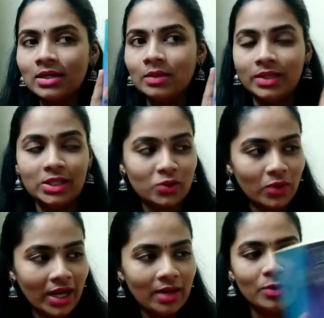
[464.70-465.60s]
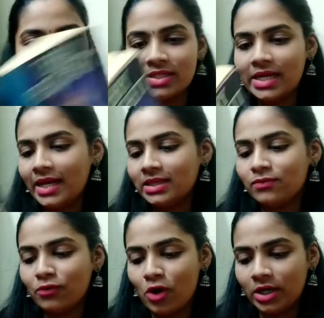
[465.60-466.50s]
but that's okay because I like the
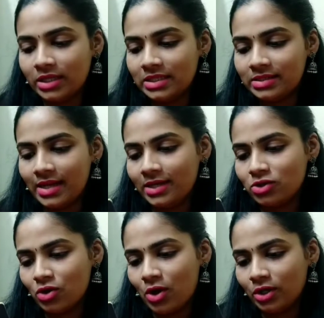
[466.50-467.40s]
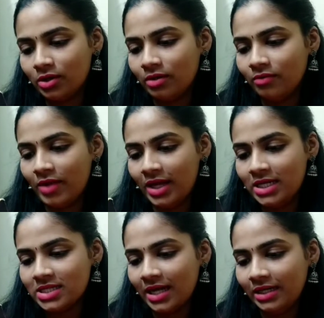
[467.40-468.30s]
font inside it's not very
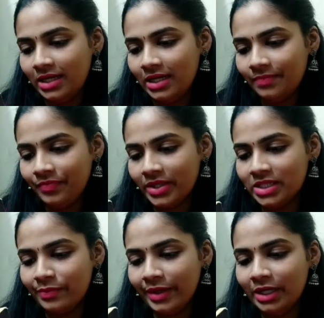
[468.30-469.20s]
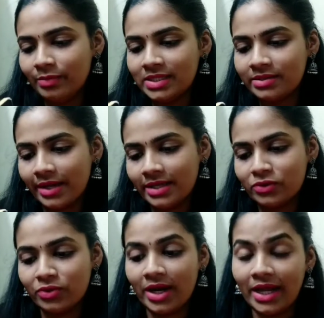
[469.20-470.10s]
tiny it's medium in size so
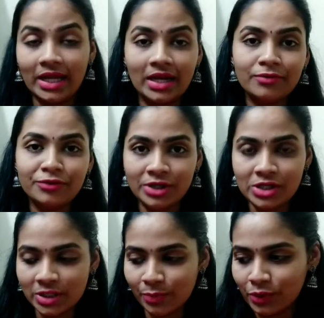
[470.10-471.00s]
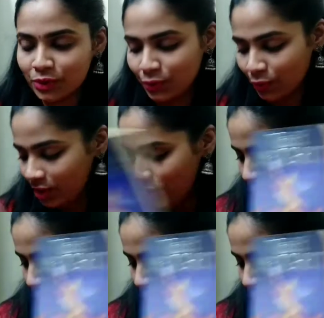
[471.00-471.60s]
that I can finish the book soon